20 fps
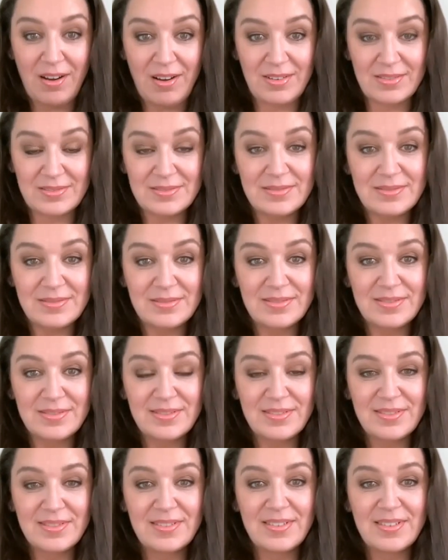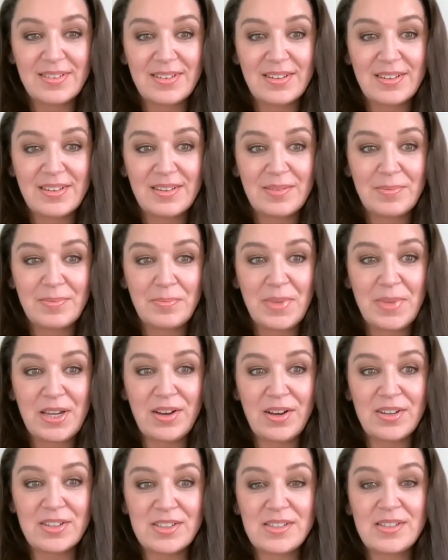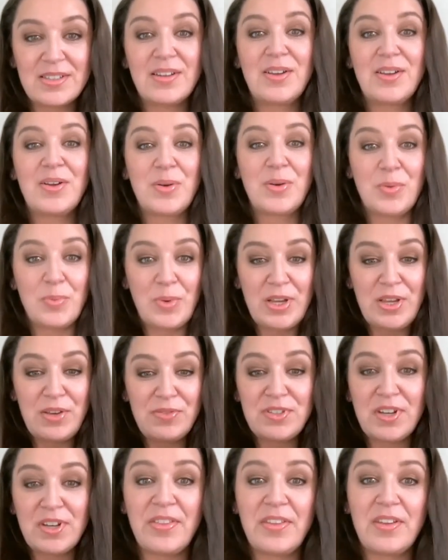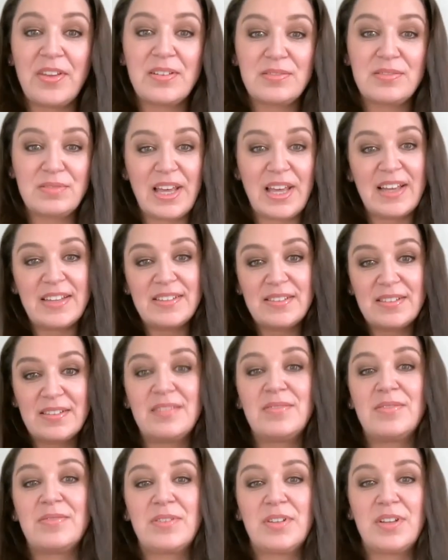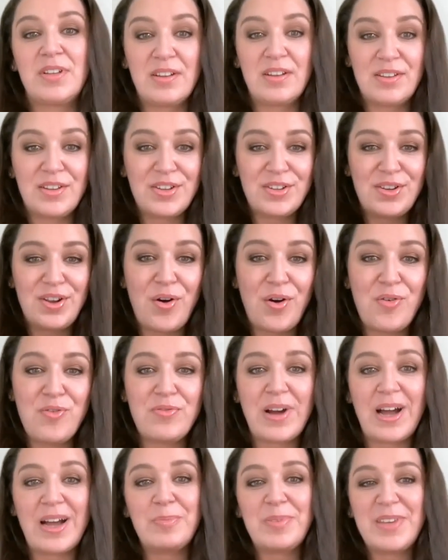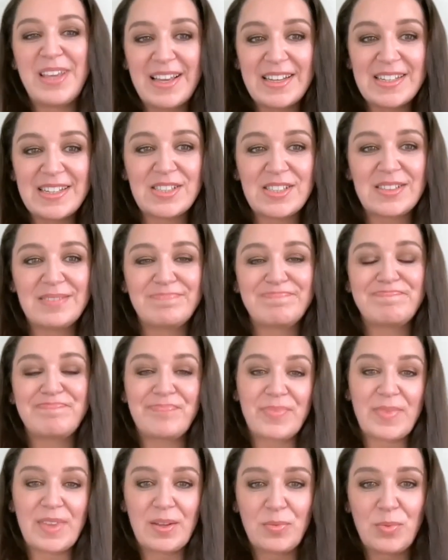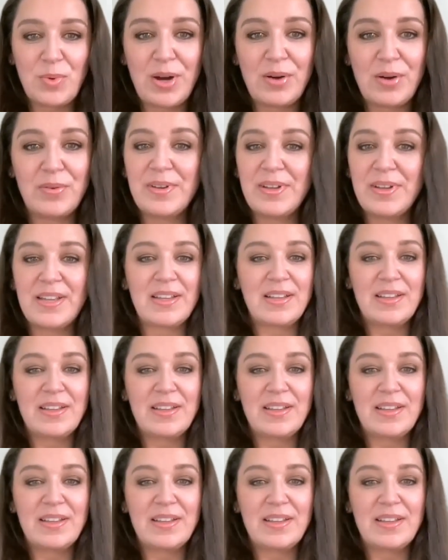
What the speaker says: on. Because when you've done the yes, the low vibe yes, well,